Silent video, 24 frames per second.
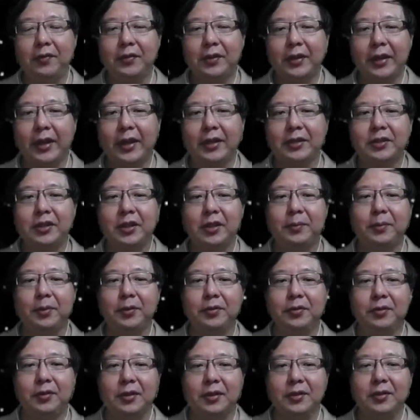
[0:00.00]
the hash table
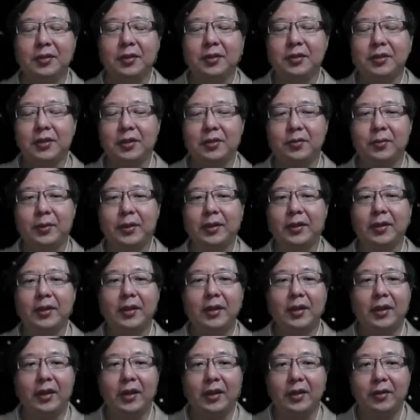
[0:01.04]
to the search as well.
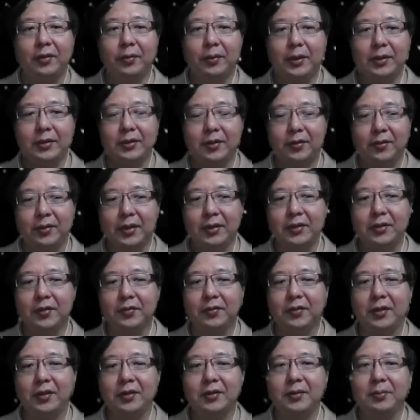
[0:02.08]
Otherwise, the rest
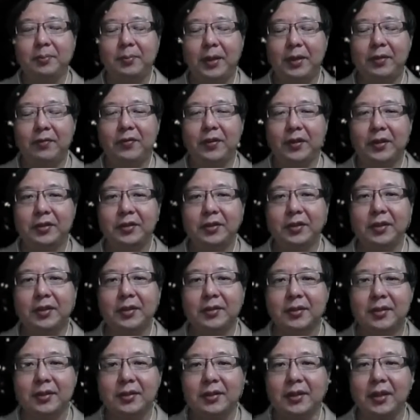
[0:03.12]
of this main function is
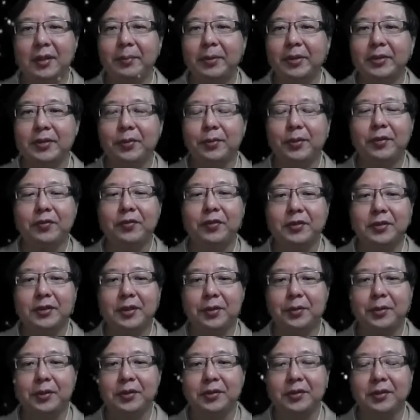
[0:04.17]
the same as the one for
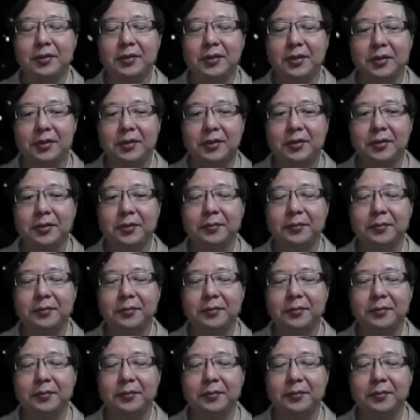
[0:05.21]
sequential search.